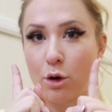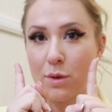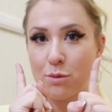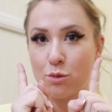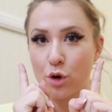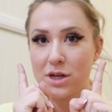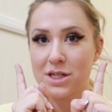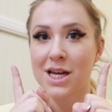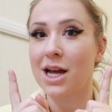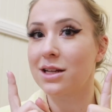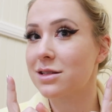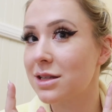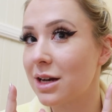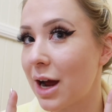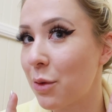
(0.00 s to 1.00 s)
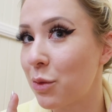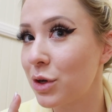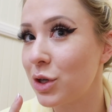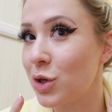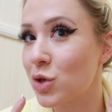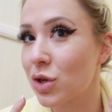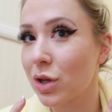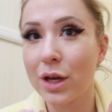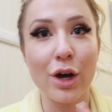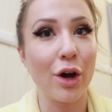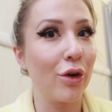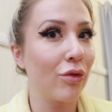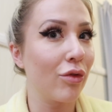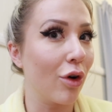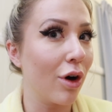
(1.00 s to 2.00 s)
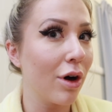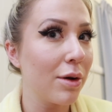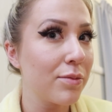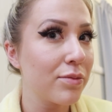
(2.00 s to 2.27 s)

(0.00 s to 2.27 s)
bit more intense than I would usually go for.